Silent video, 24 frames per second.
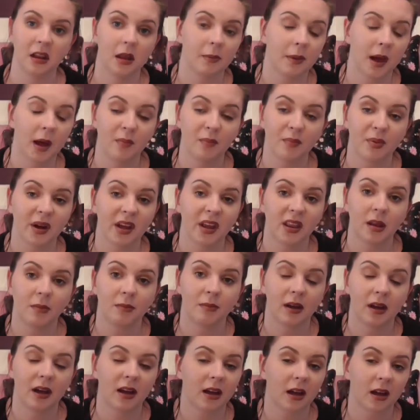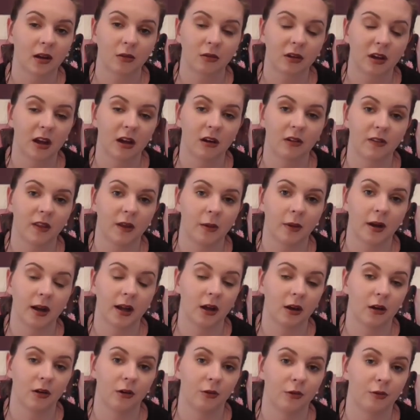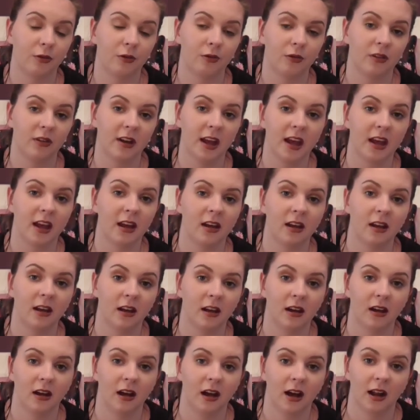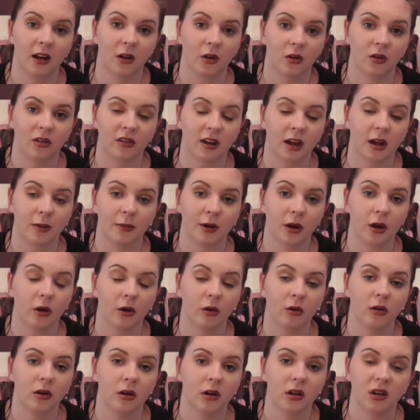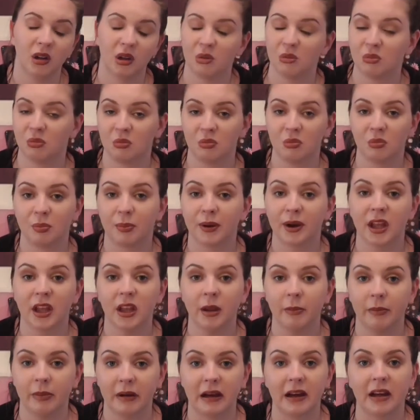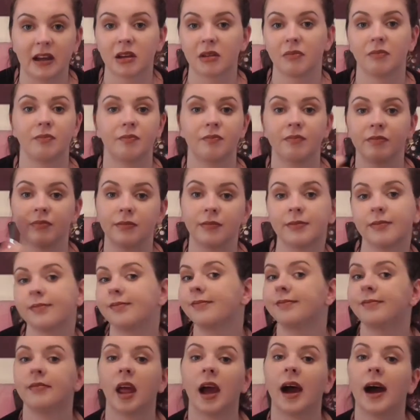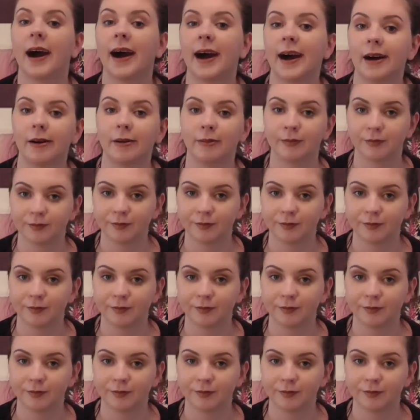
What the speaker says: lip. I'm bringing them back. I don't care if they went out of date a long time ago. Bringing them back. Ha.